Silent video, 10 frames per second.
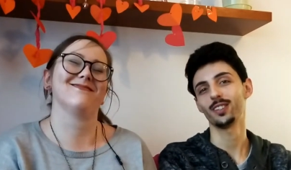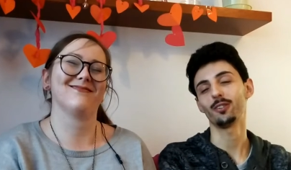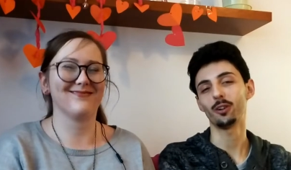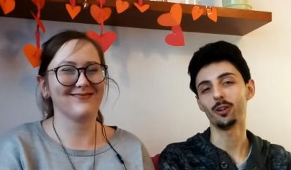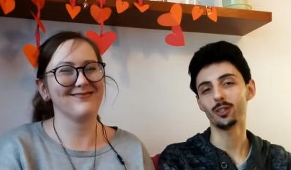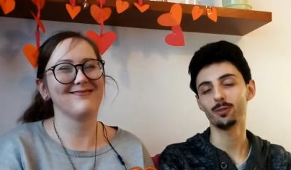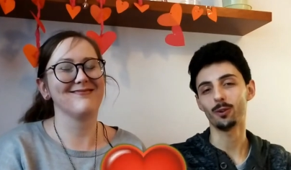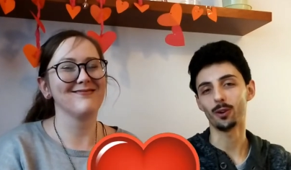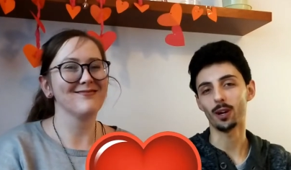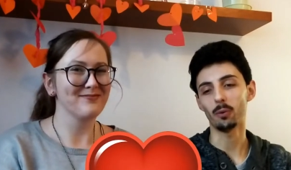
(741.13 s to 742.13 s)
Speaker 1: of course,
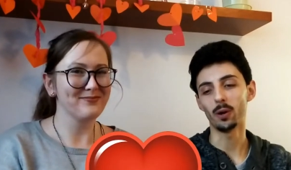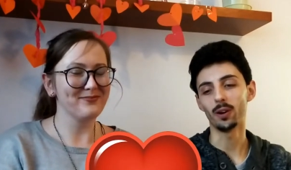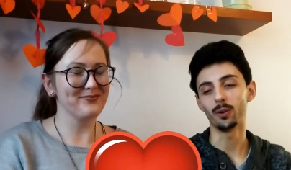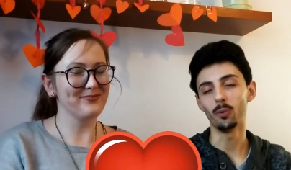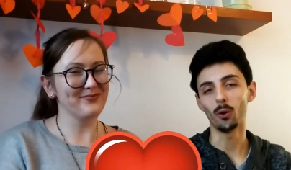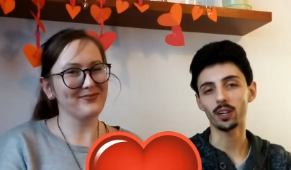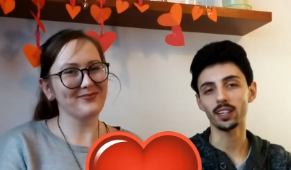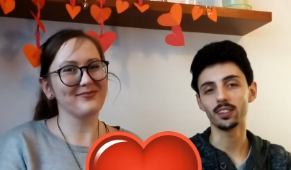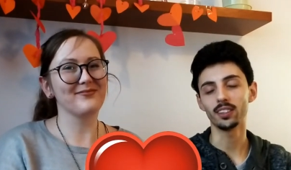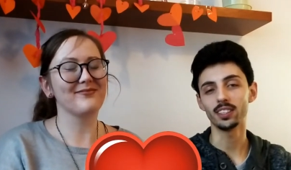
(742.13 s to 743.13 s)
for our
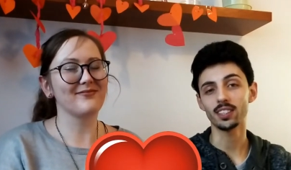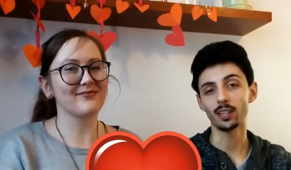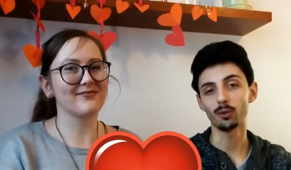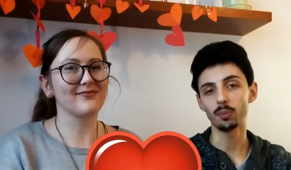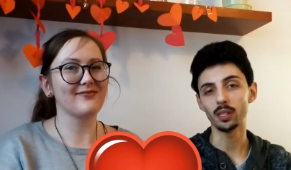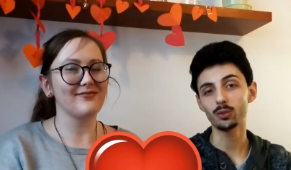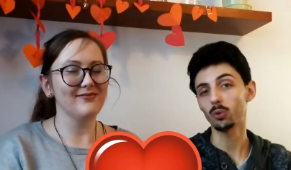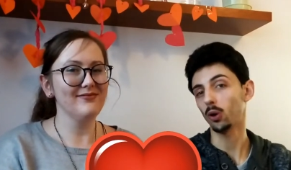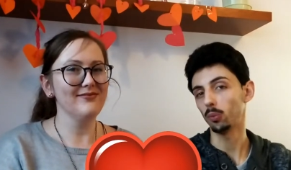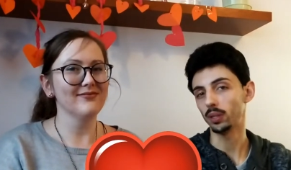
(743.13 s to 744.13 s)
work and this kind of
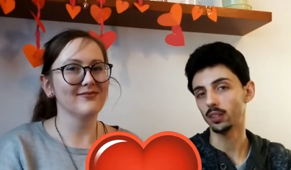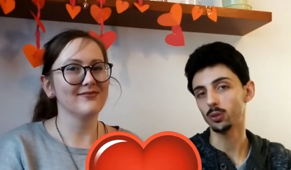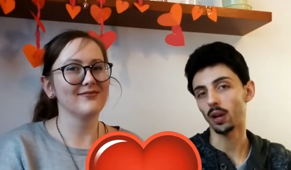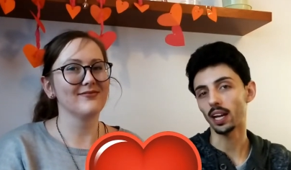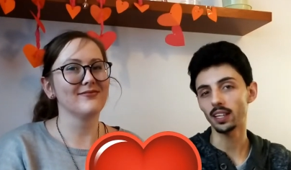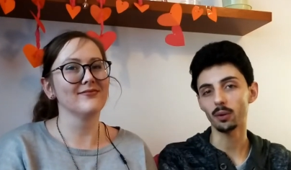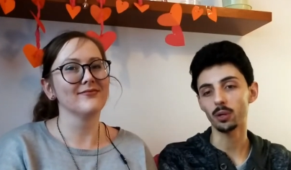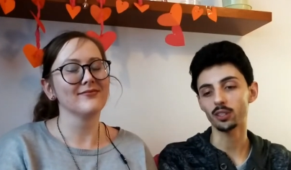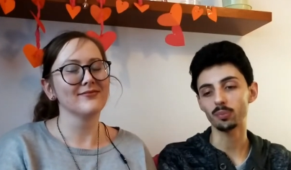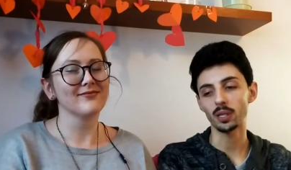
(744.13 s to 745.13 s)
videos. We hope that you like
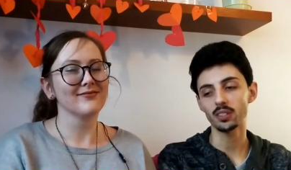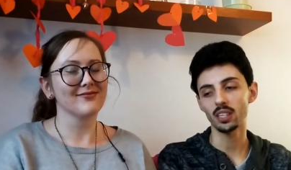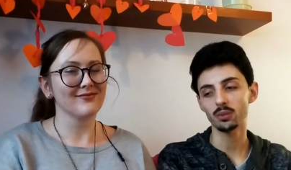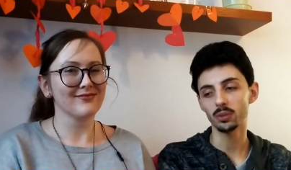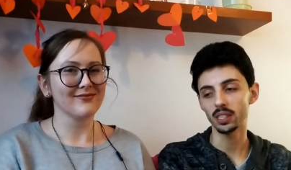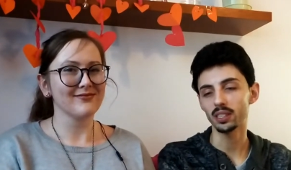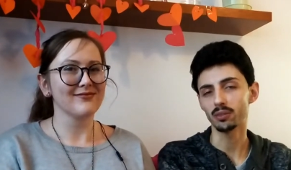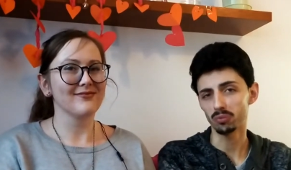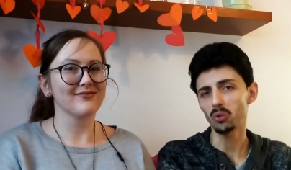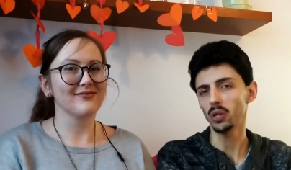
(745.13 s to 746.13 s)
our specials.
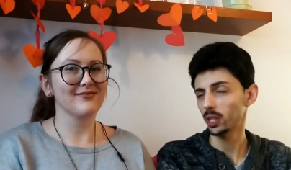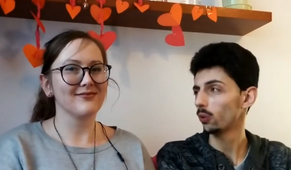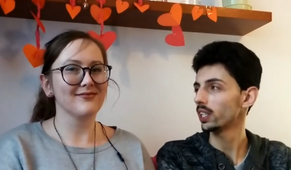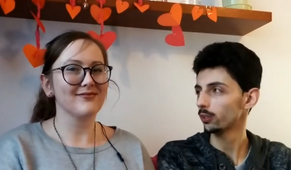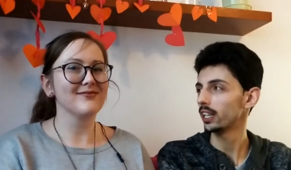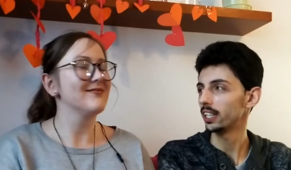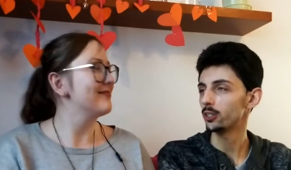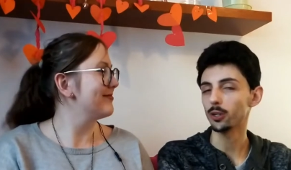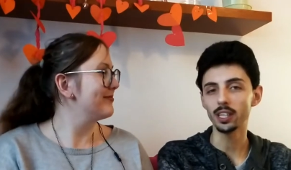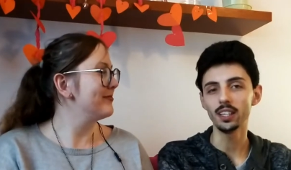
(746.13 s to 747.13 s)
We we quite really
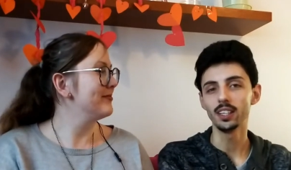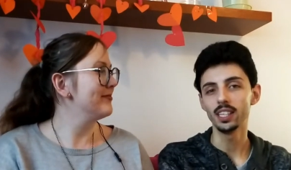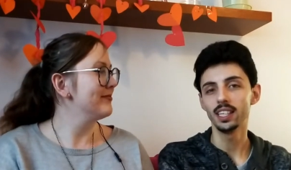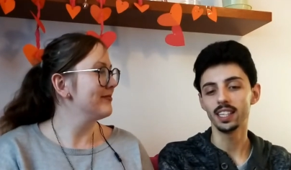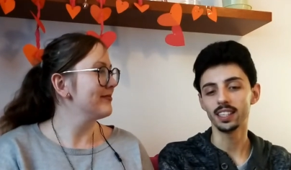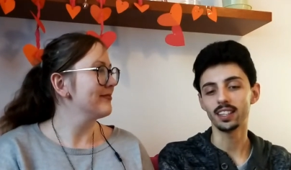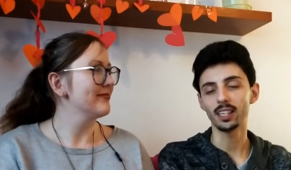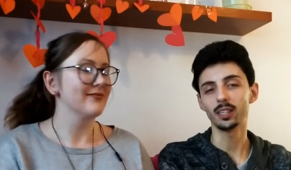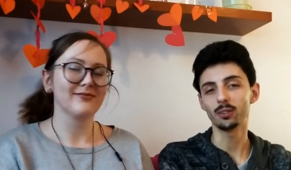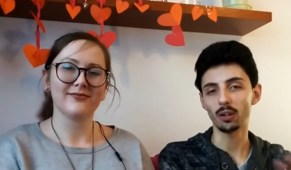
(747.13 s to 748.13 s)
enjoy uh,
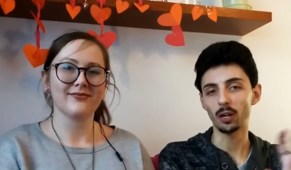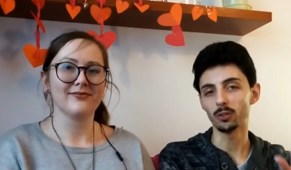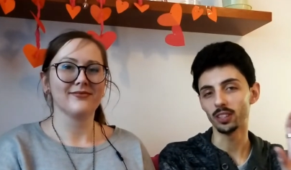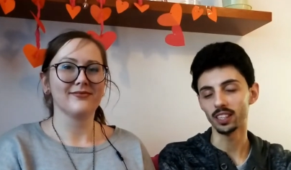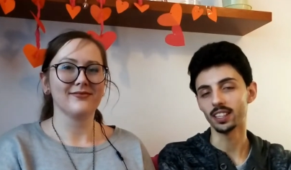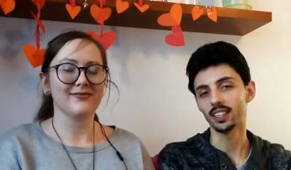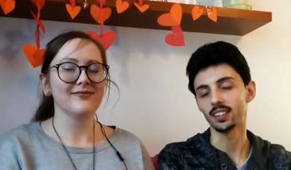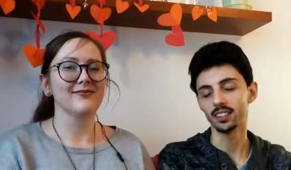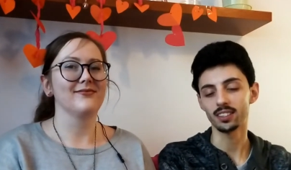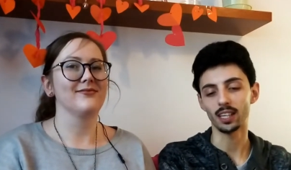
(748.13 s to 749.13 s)
taking into account
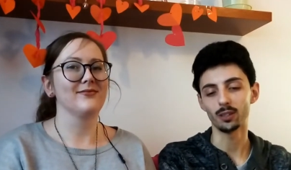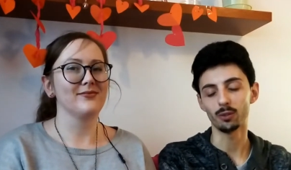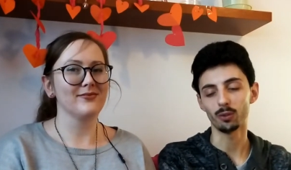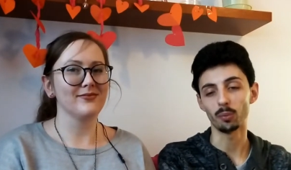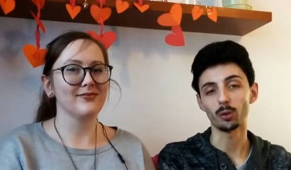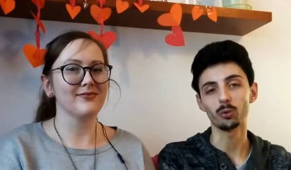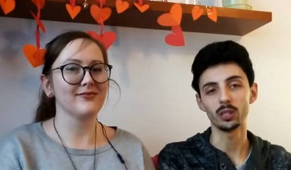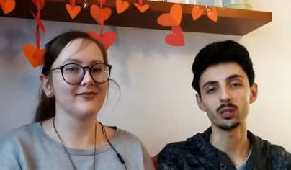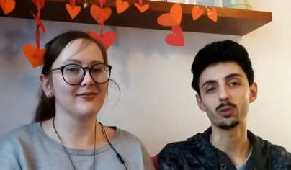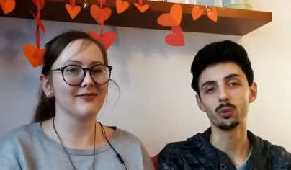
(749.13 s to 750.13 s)
the, this kind of
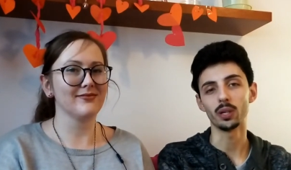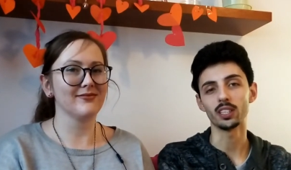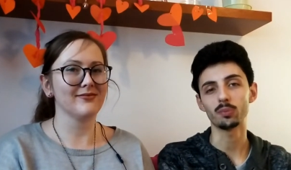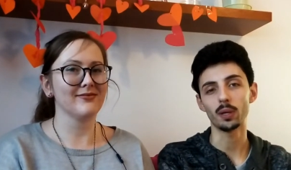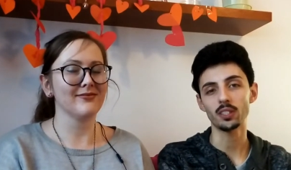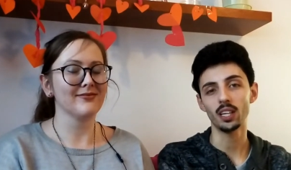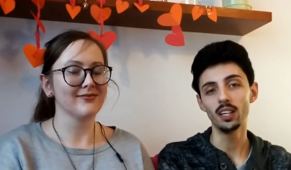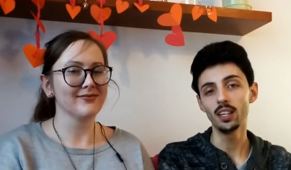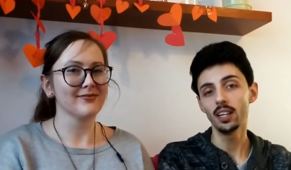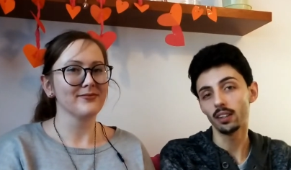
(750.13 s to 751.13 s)
opportunities to do an special.
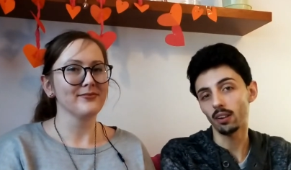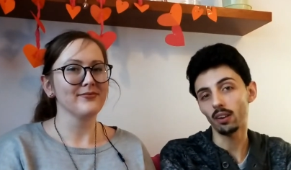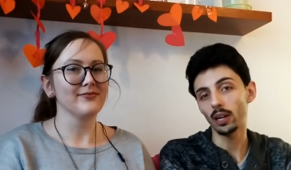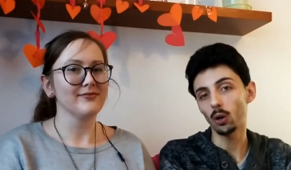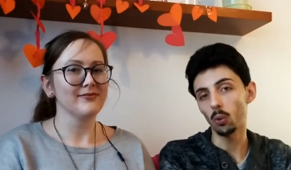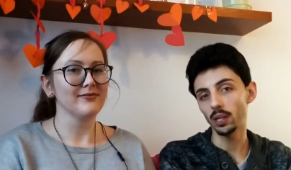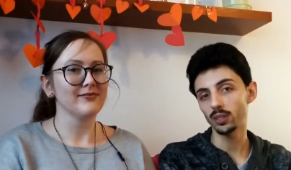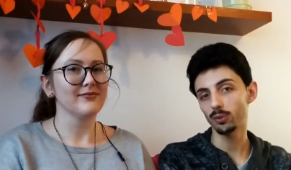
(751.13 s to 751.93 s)
Now, like always,